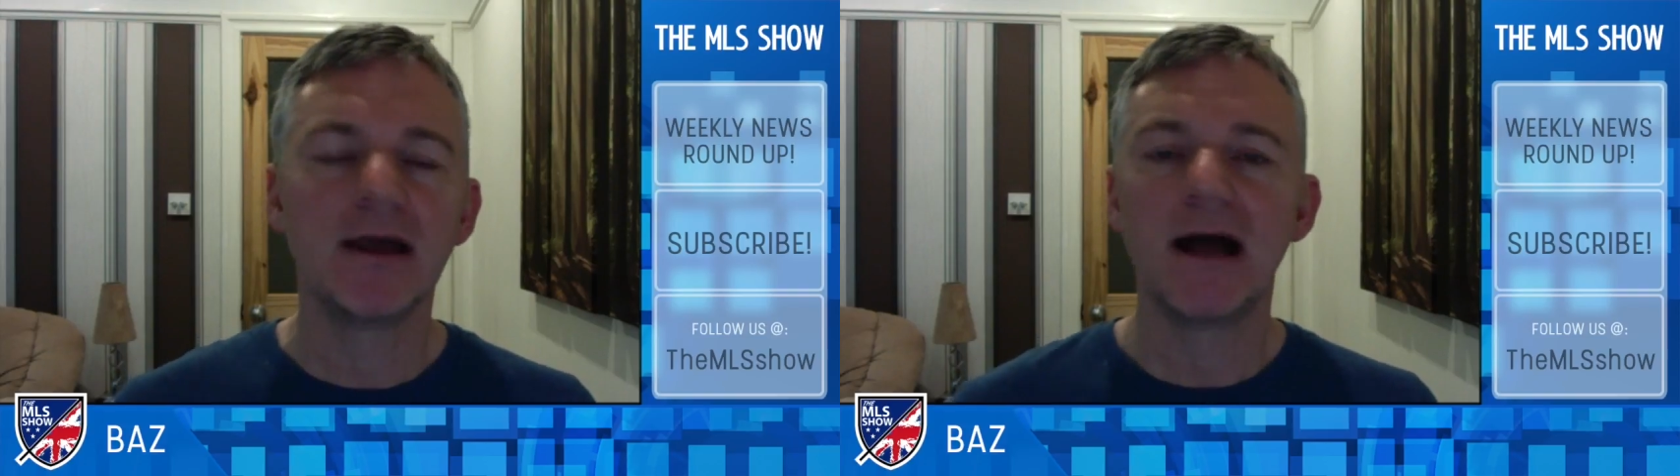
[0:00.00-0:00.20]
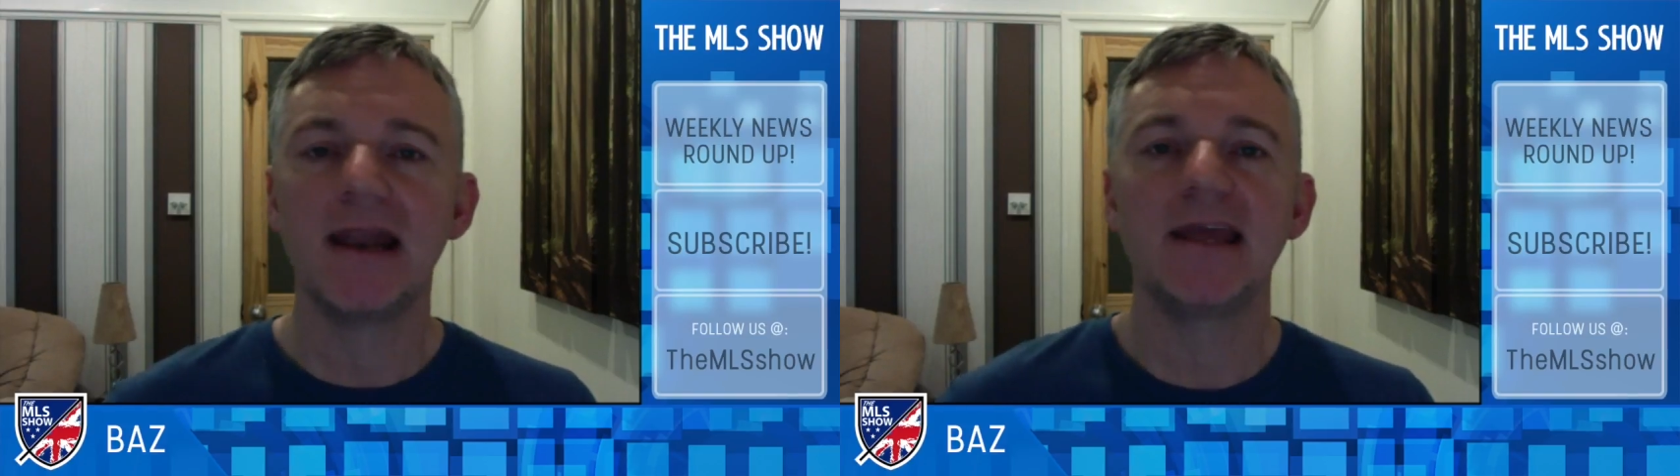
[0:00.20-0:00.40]

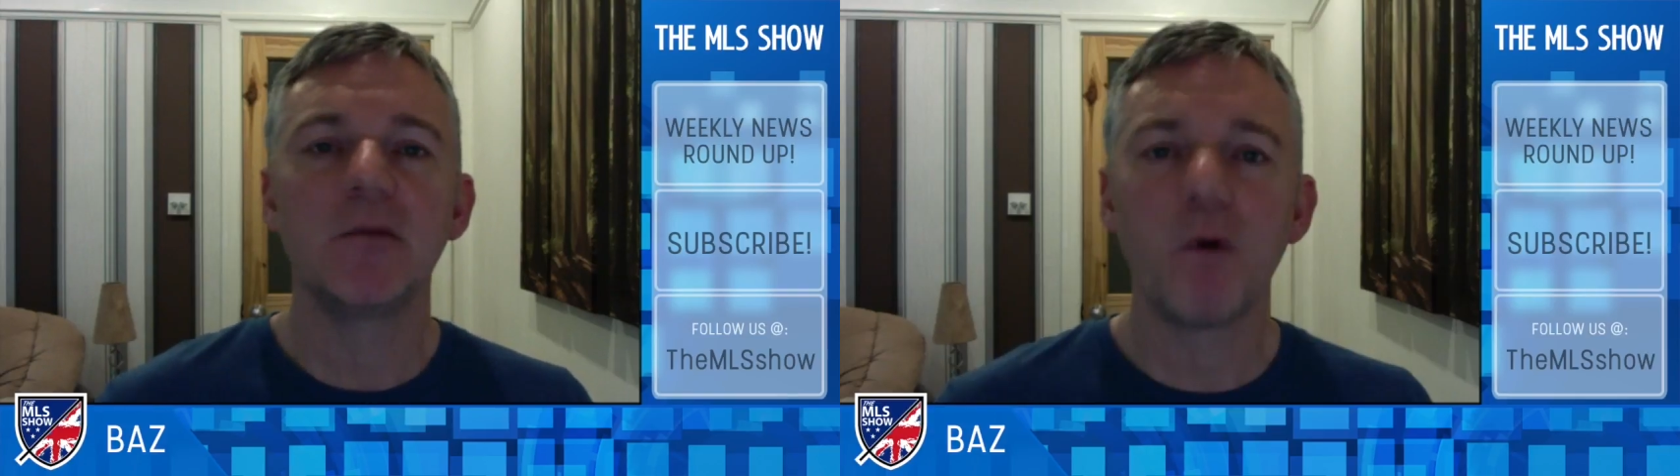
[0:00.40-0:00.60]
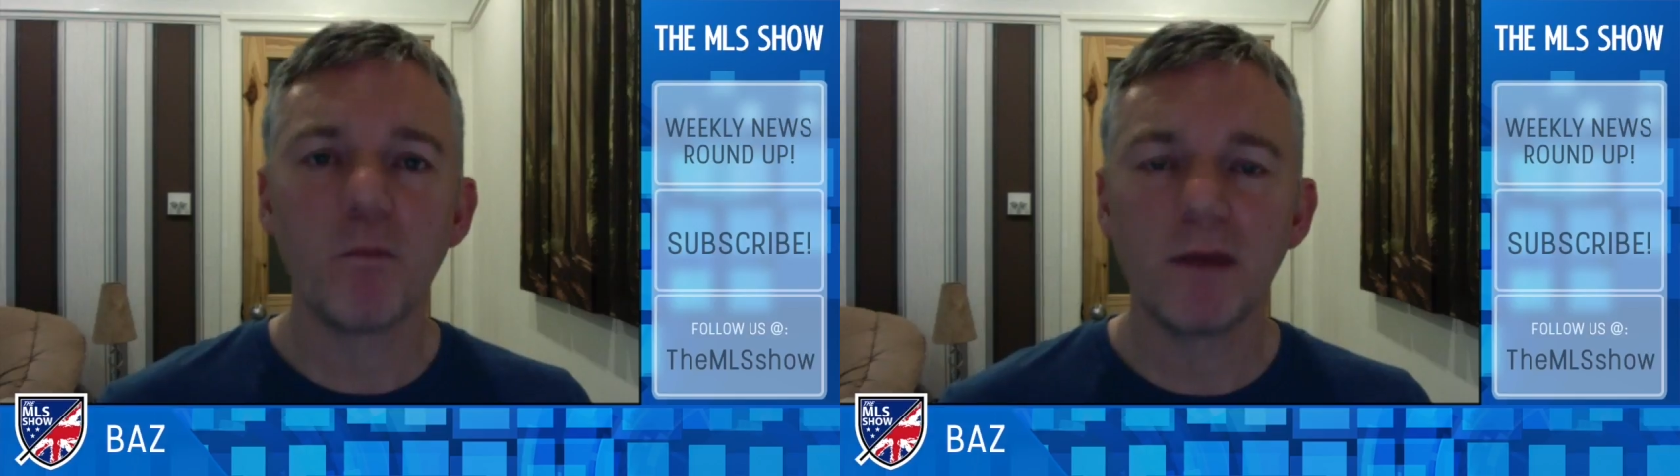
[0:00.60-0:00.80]
And then you
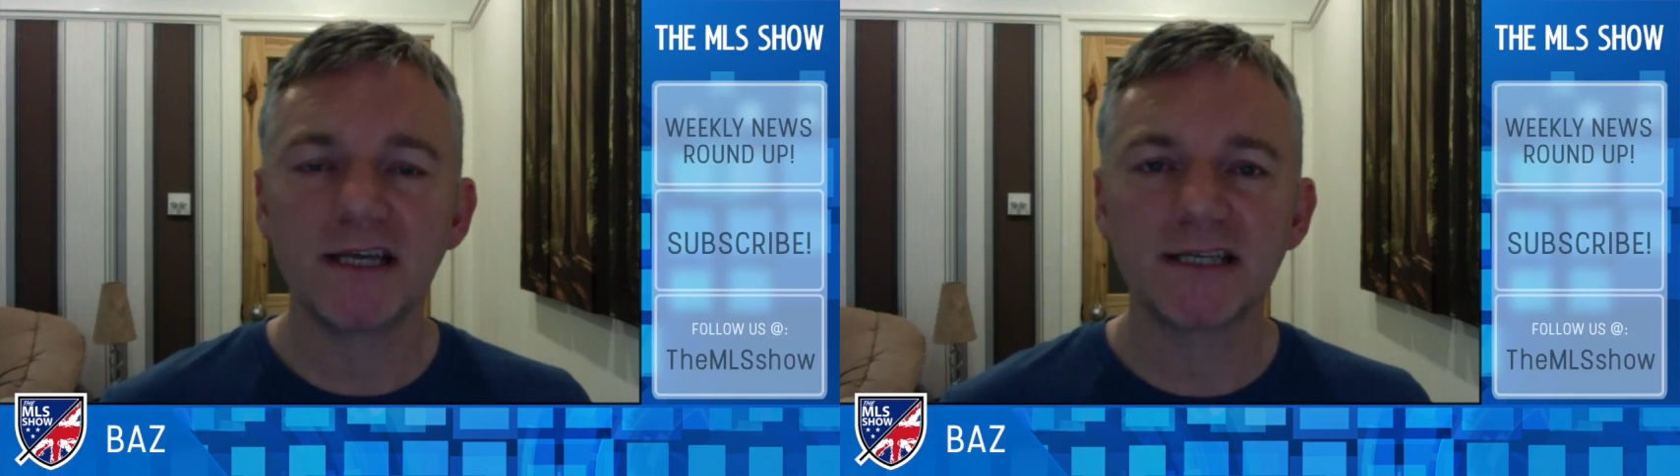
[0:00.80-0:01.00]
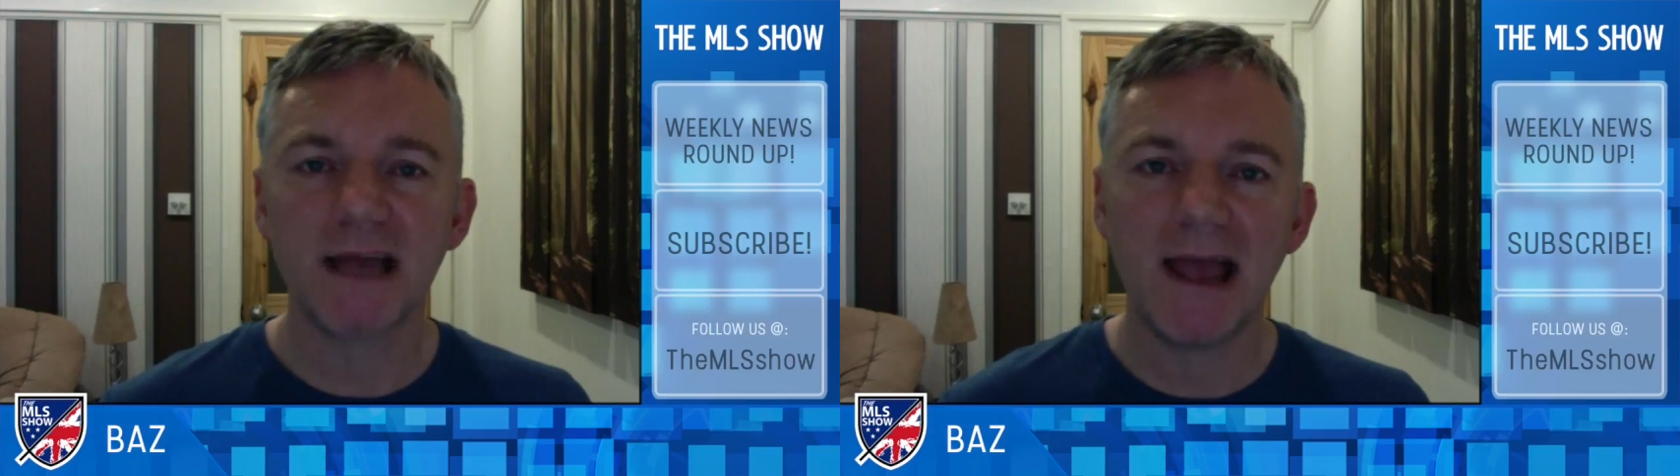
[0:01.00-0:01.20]
won't
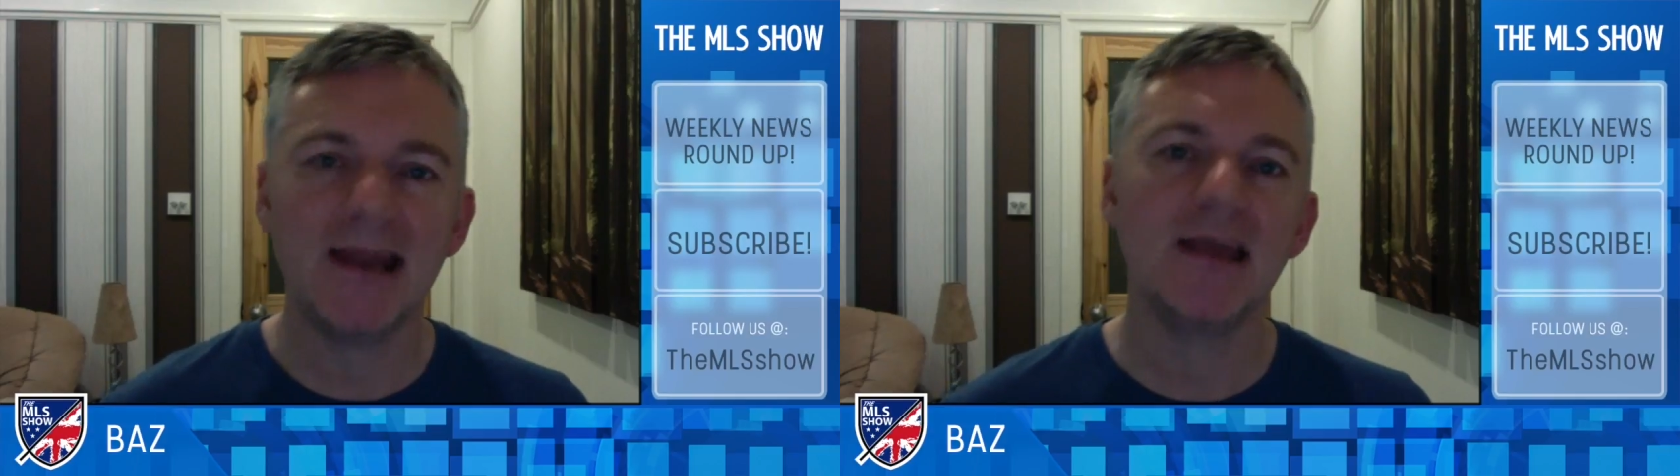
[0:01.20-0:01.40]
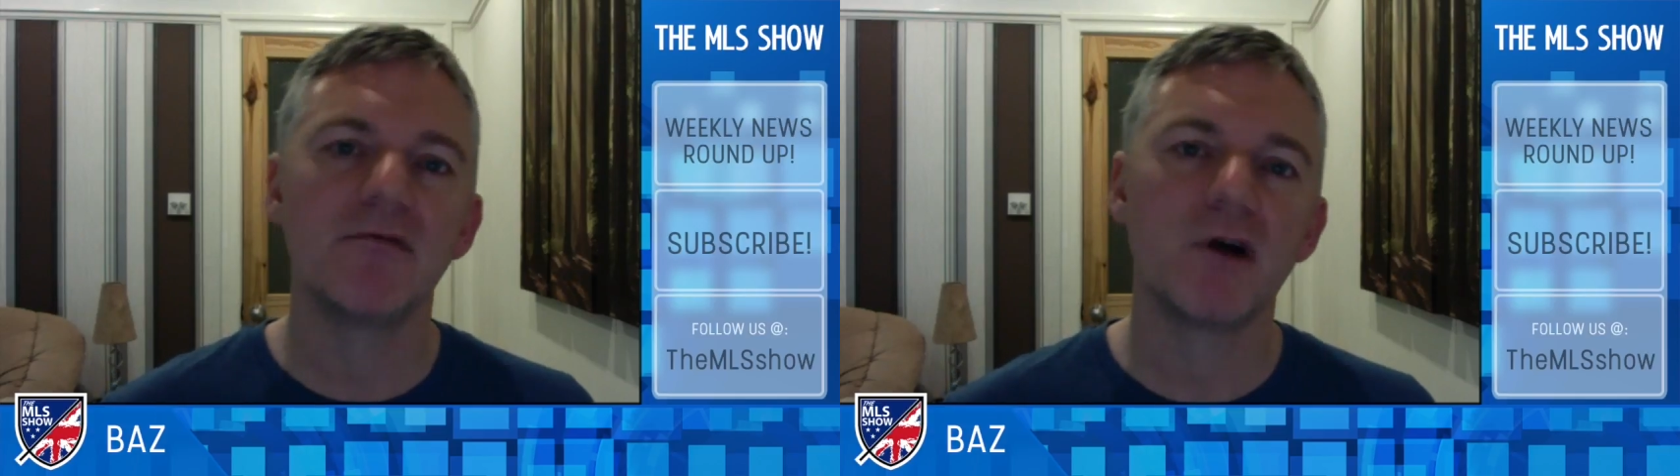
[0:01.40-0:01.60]
miss
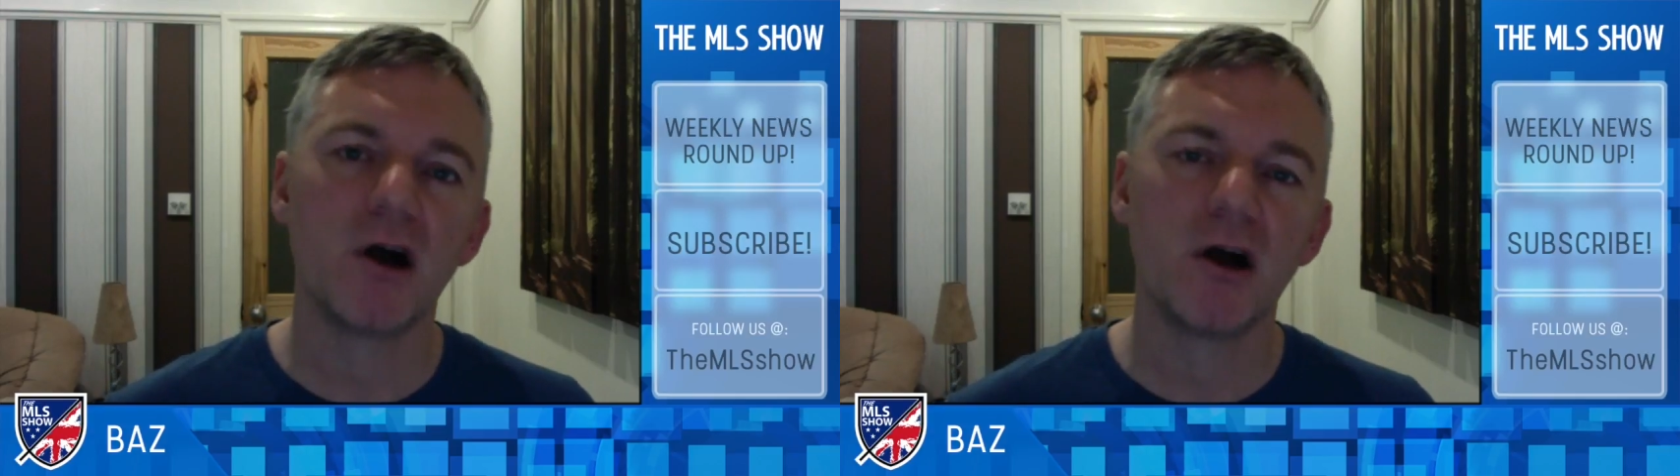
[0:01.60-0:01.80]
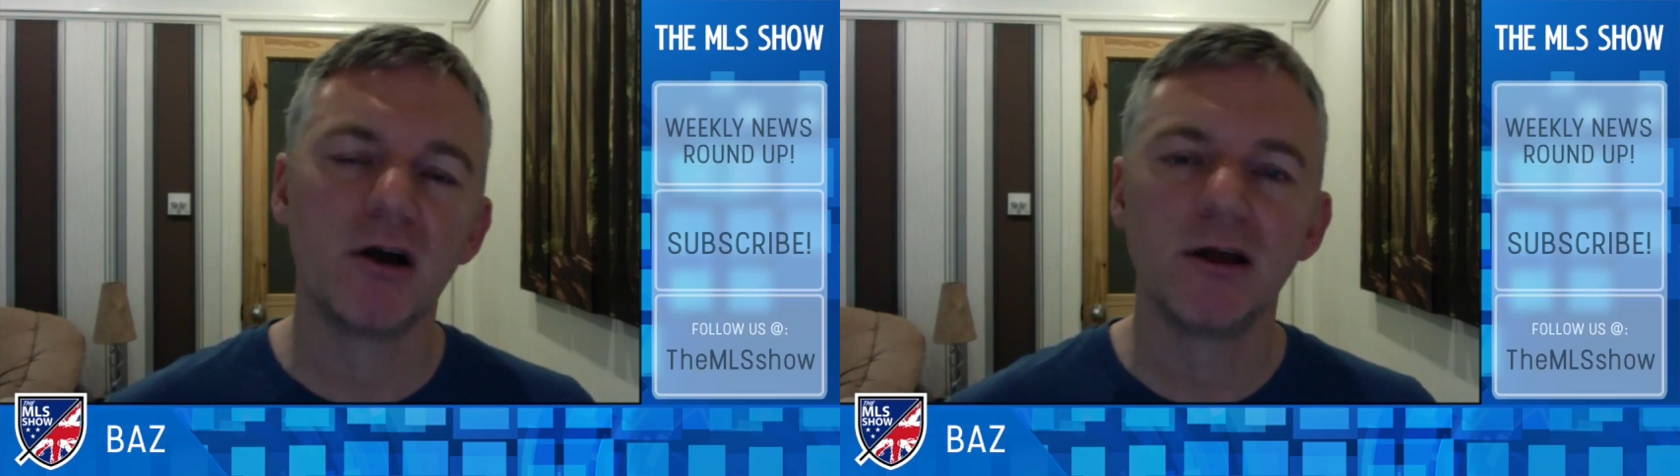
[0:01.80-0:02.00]
any of
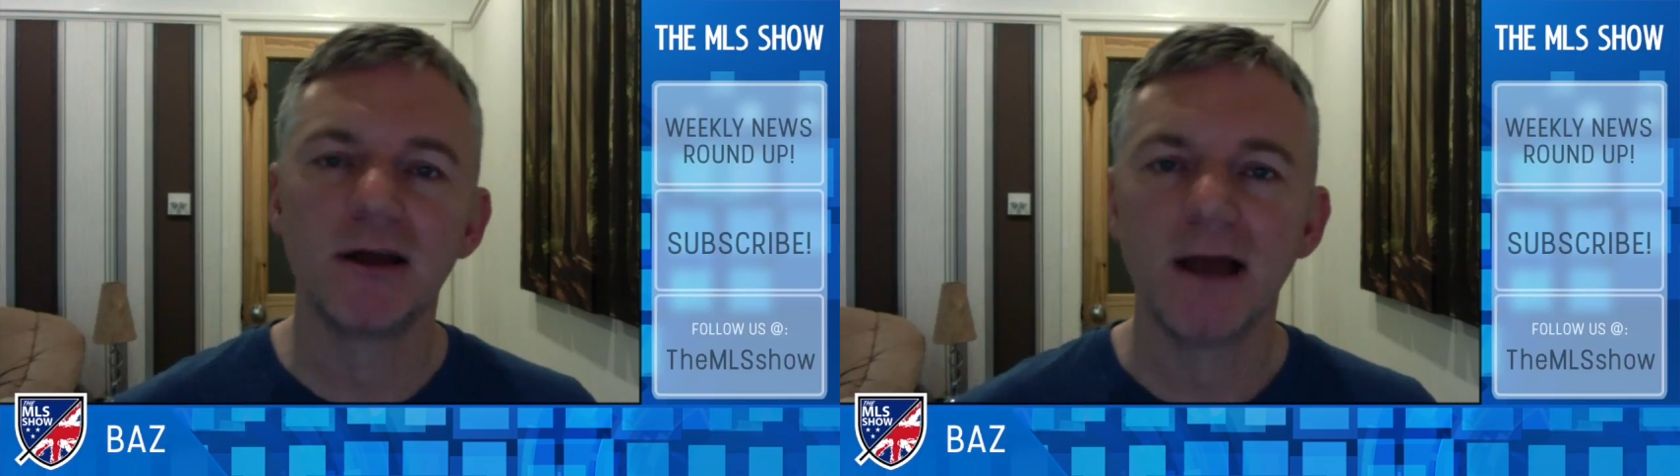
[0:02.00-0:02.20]
our